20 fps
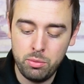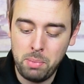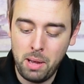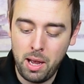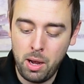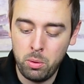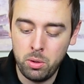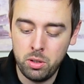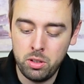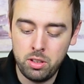
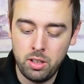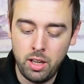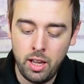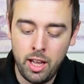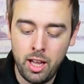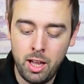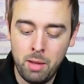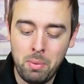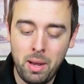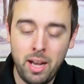powered
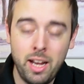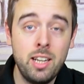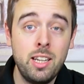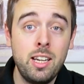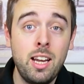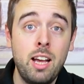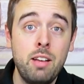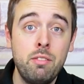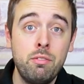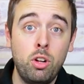by a
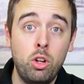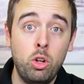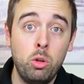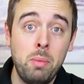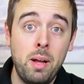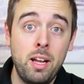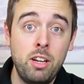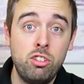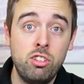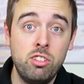9-volt
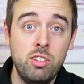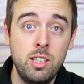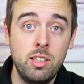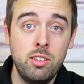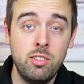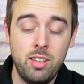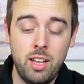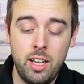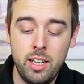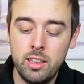battery
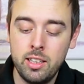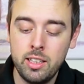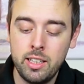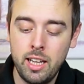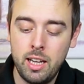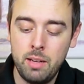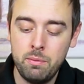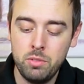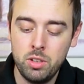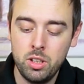inside the
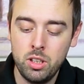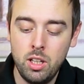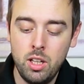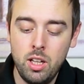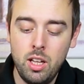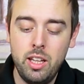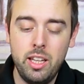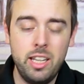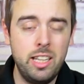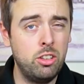camera.
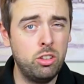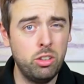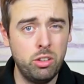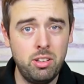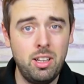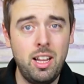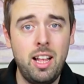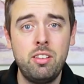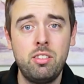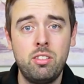It does
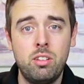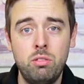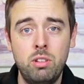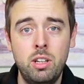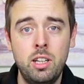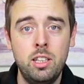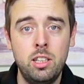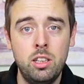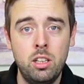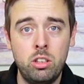last a
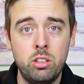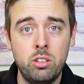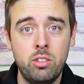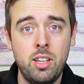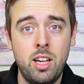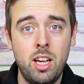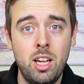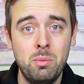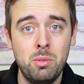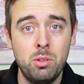really long
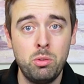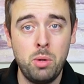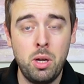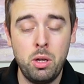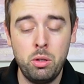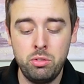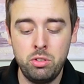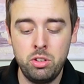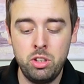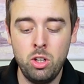time as
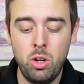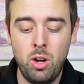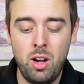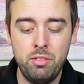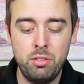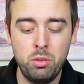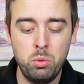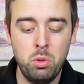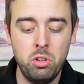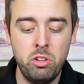well, so you don't
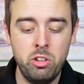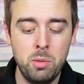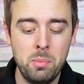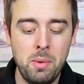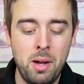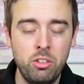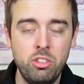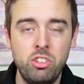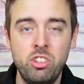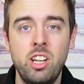have to worry
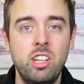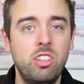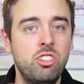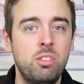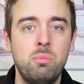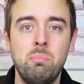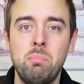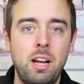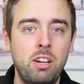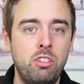about
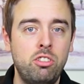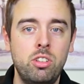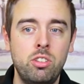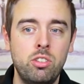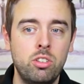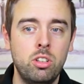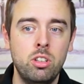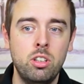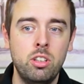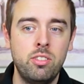changing
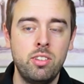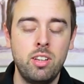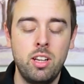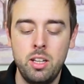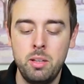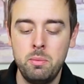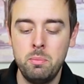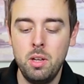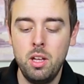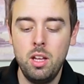batteries all the
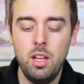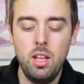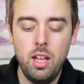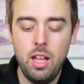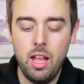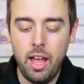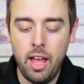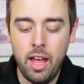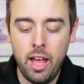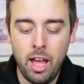time.
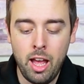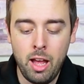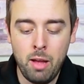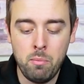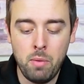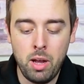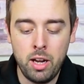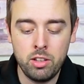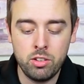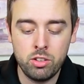
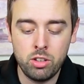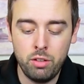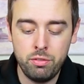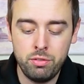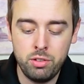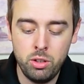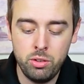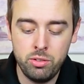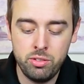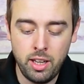And it's got a
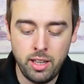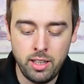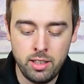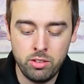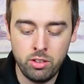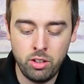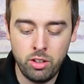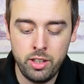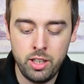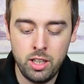few
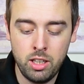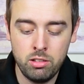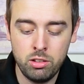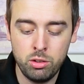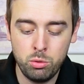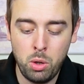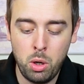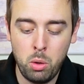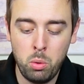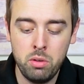settings on here
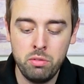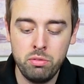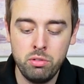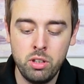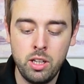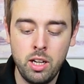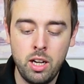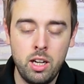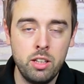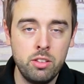as well with
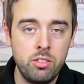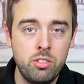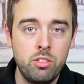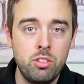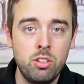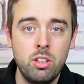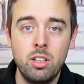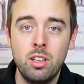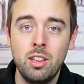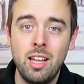regards
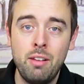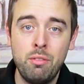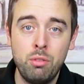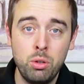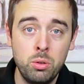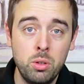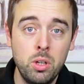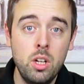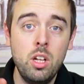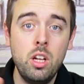to the
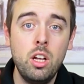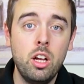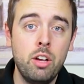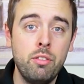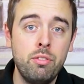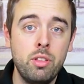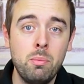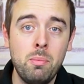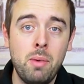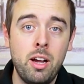level
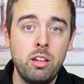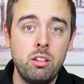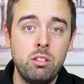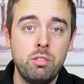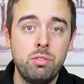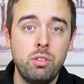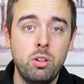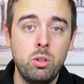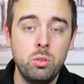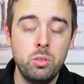of the
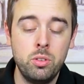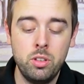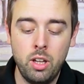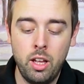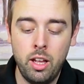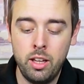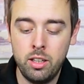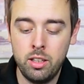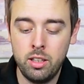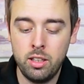microphone
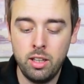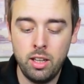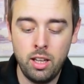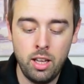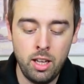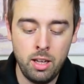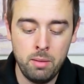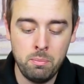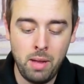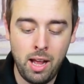and
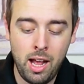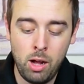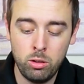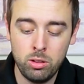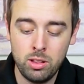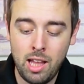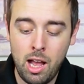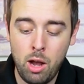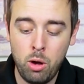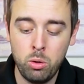how
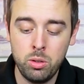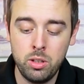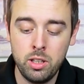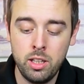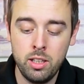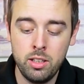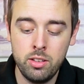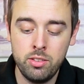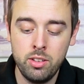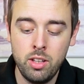loud
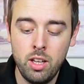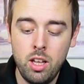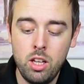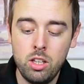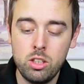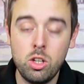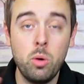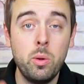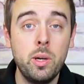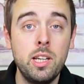it is
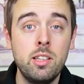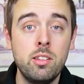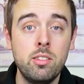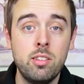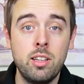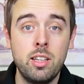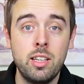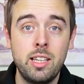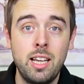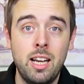going
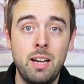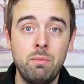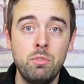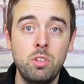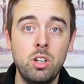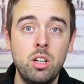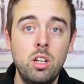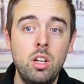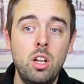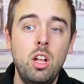into the
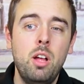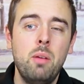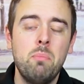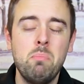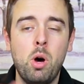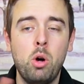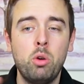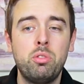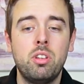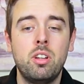camera.
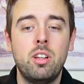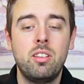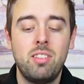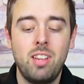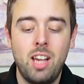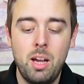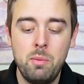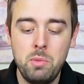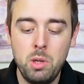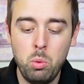Most of the
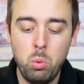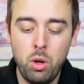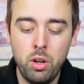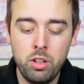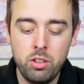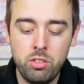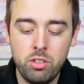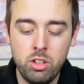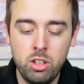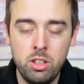time you
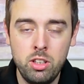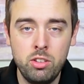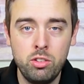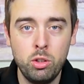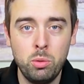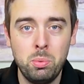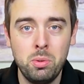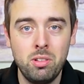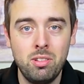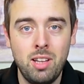want to turn this
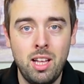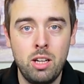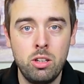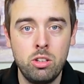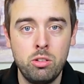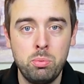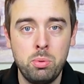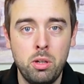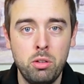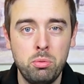up as loud
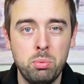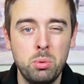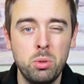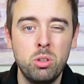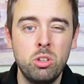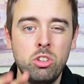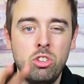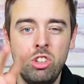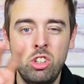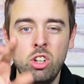as possible
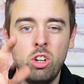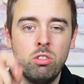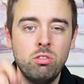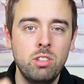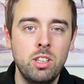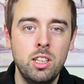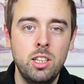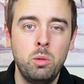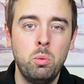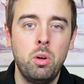because you don't
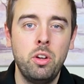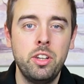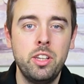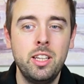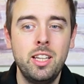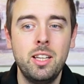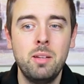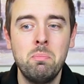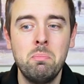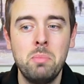really want
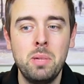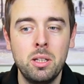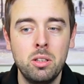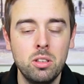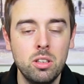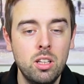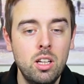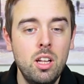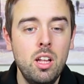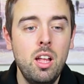the inbuilt